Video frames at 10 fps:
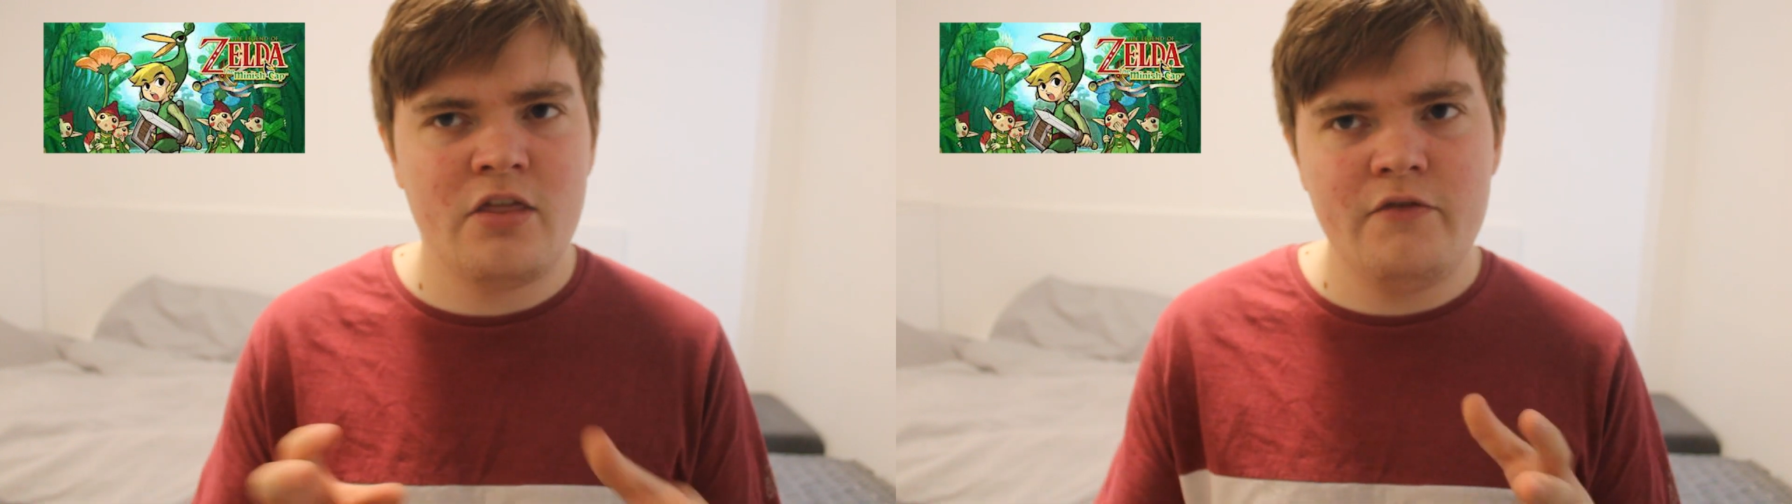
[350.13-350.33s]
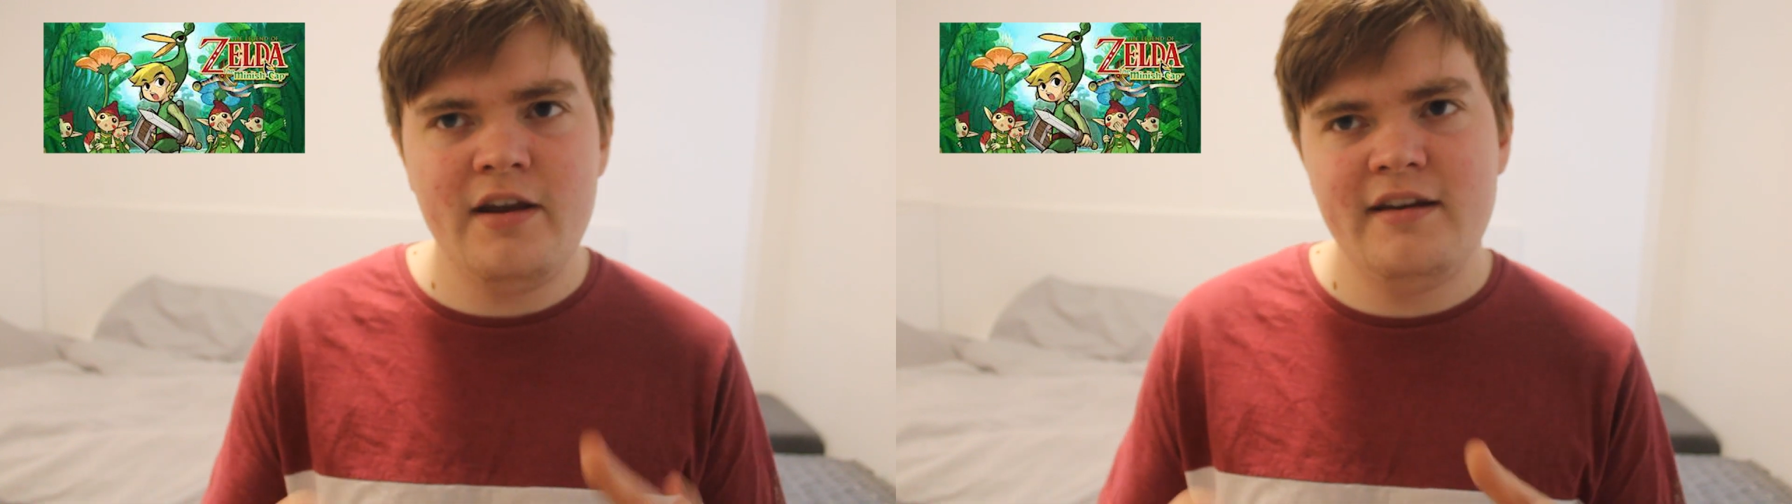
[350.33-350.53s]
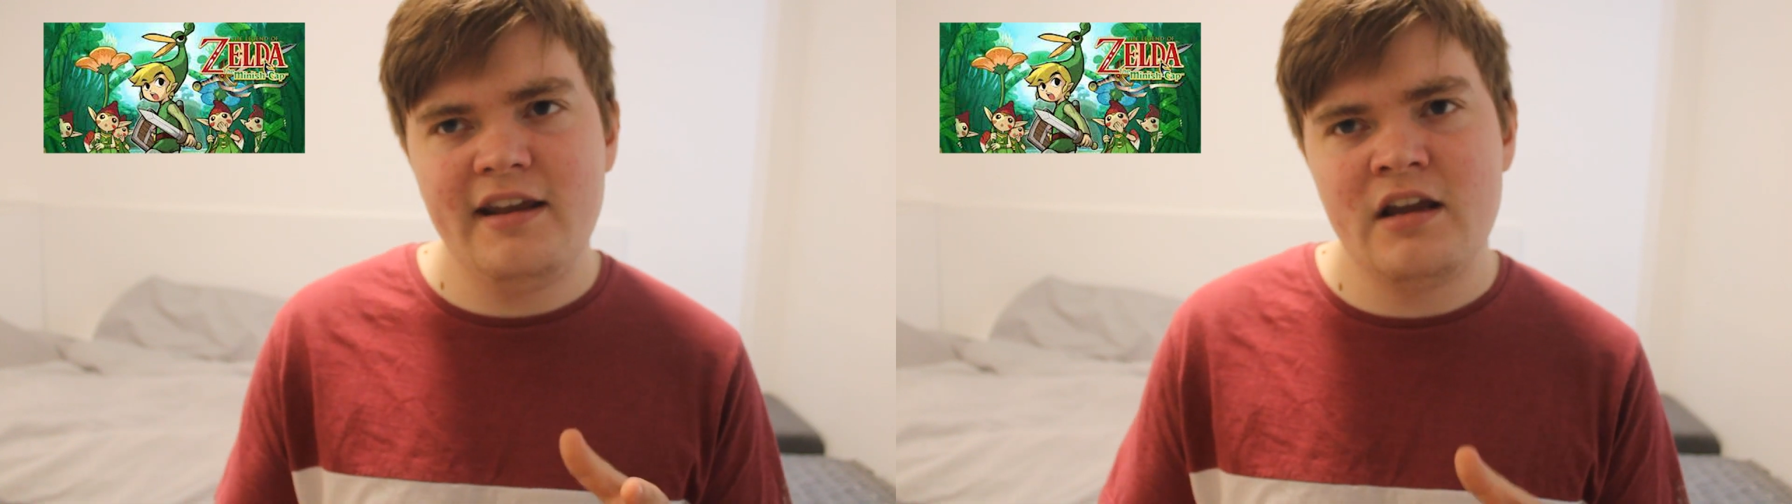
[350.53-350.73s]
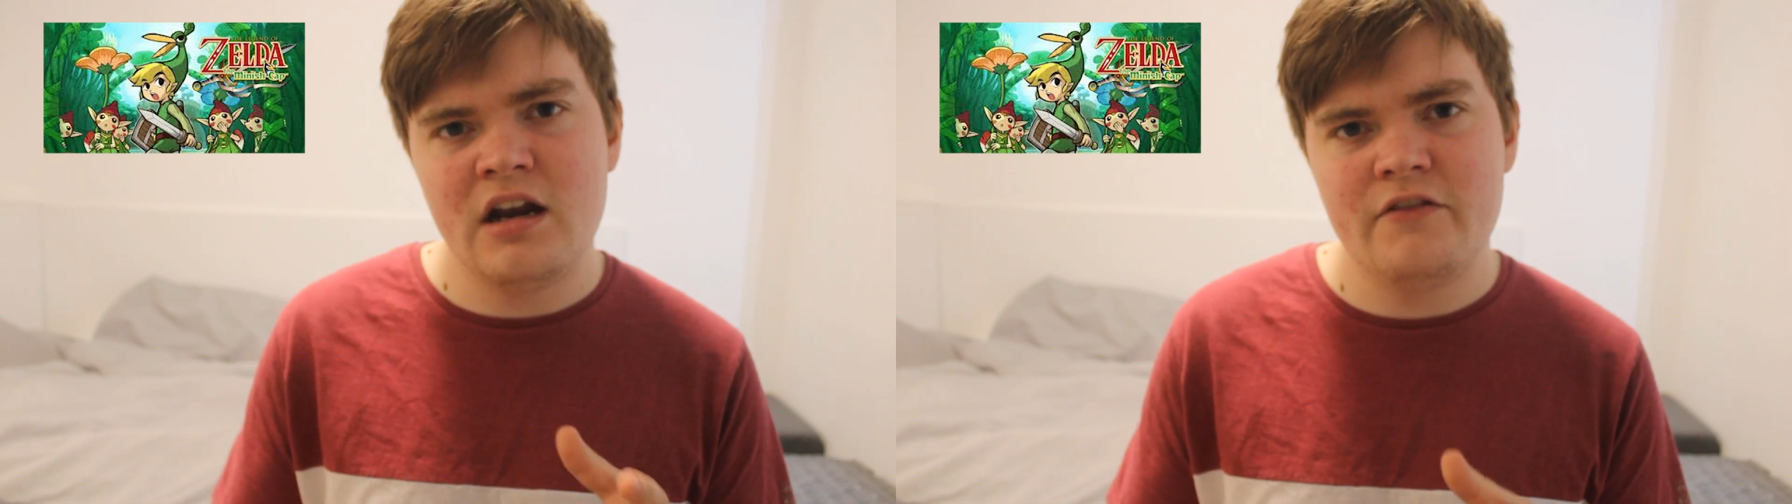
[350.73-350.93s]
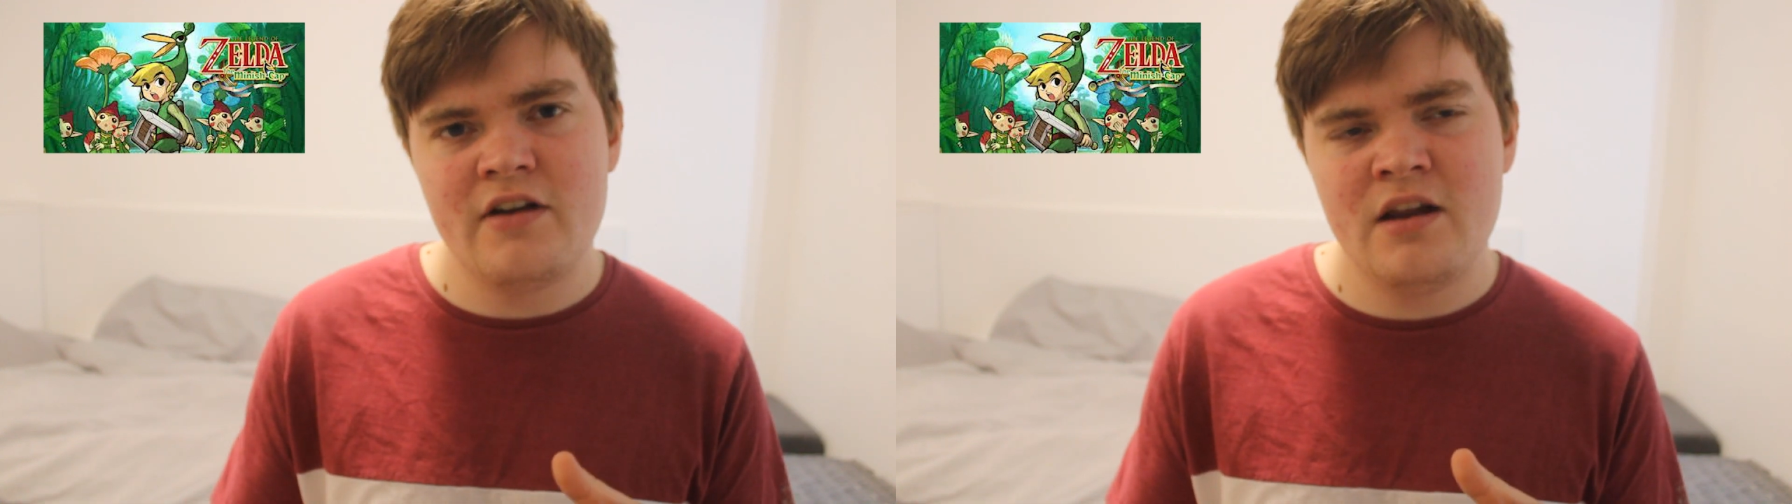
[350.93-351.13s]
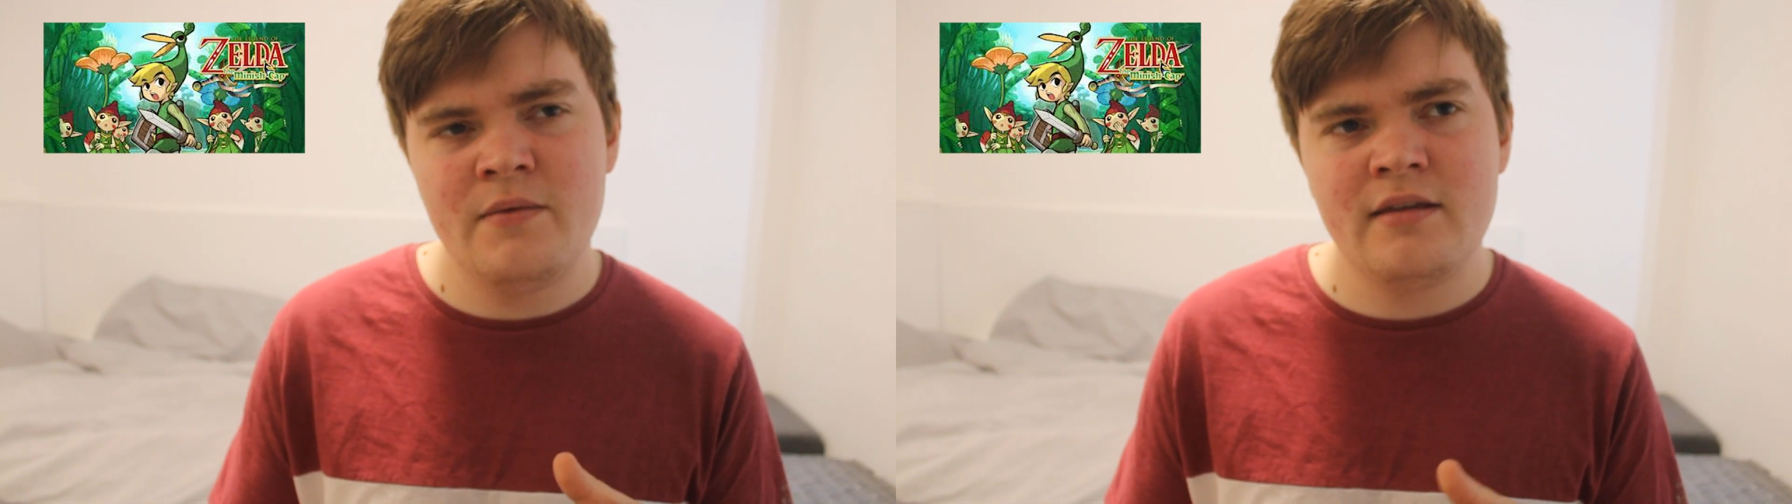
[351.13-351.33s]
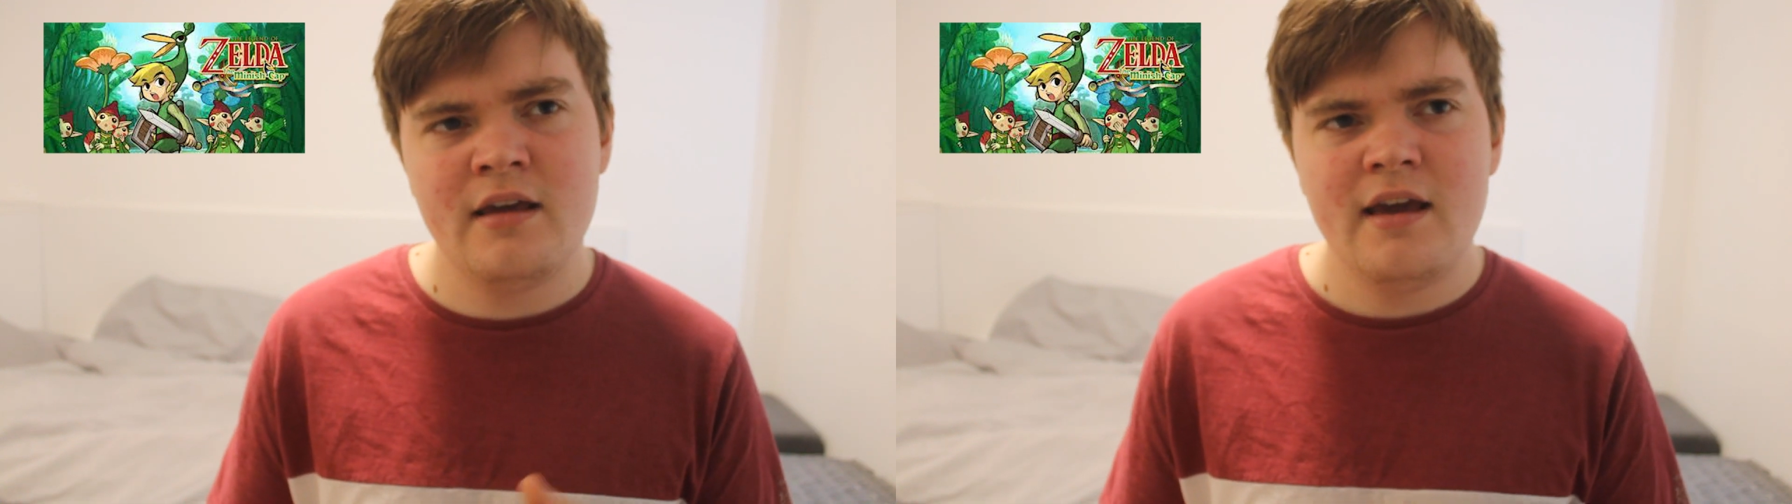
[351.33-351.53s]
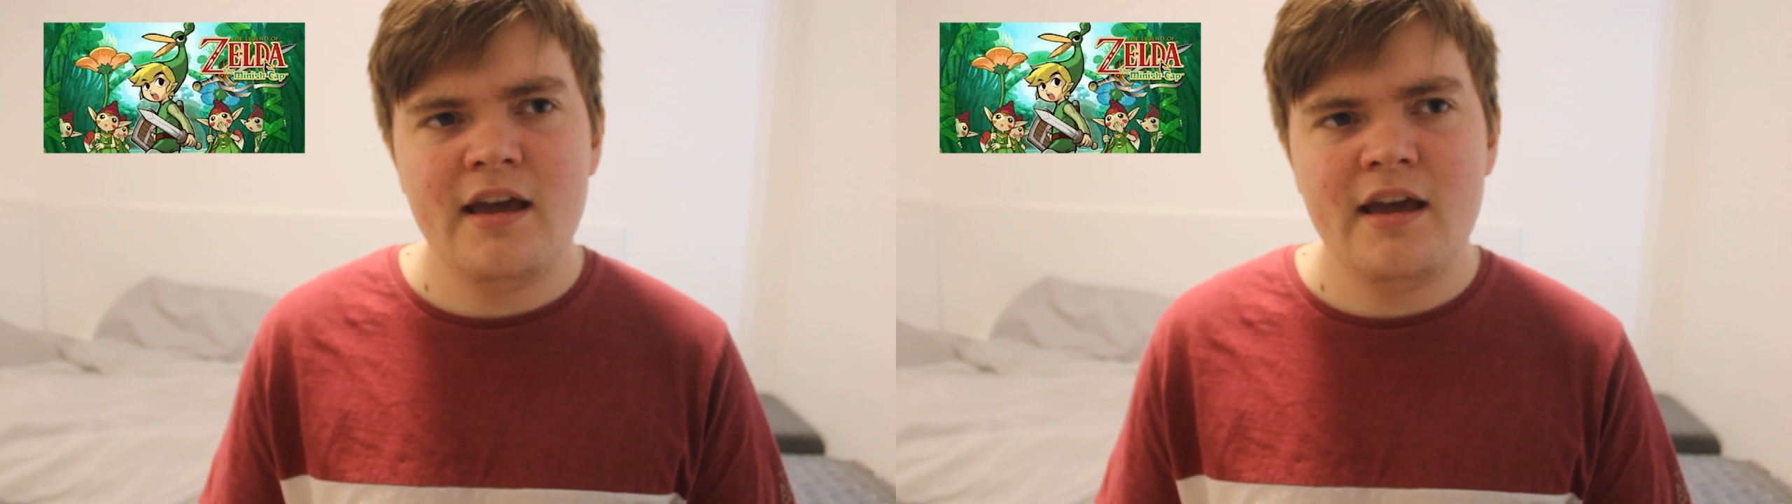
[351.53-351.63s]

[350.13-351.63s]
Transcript: 3D kind of element,